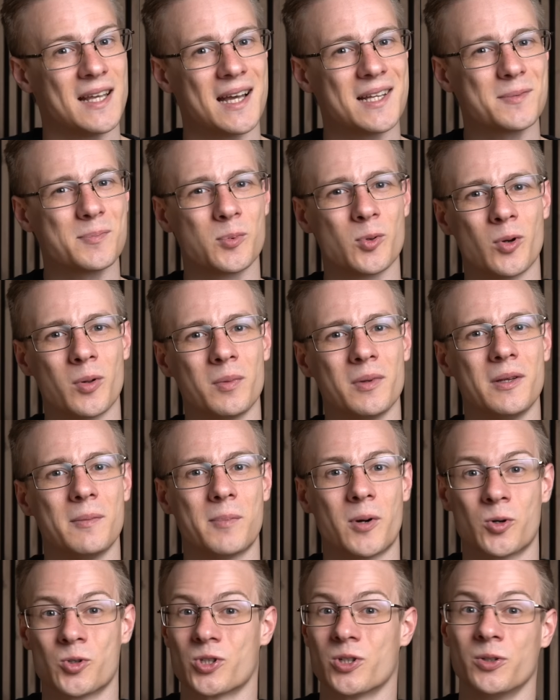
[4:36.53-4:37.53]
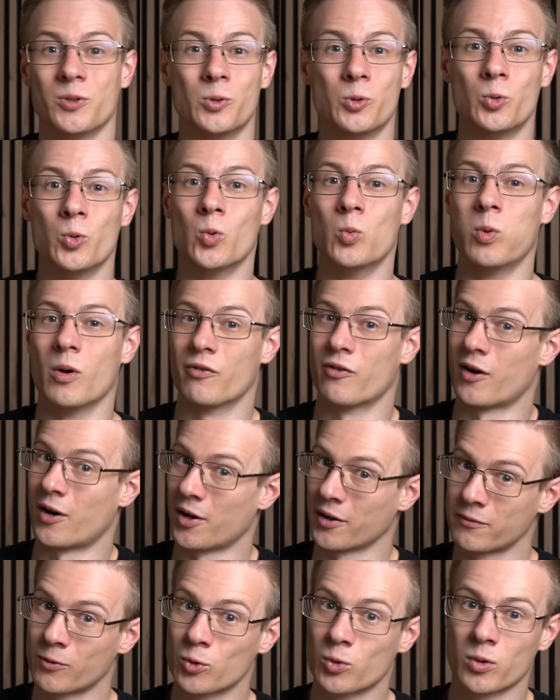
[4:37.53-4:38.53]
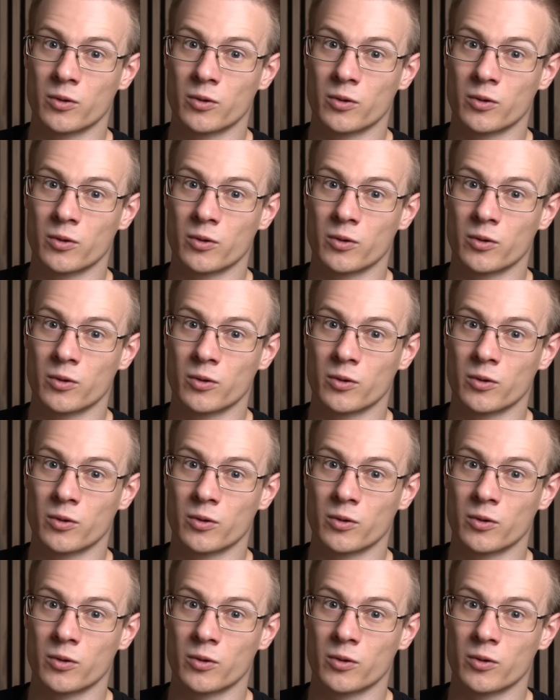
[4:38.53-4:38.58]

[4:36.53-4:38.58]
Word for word: has probably partially to do with hardware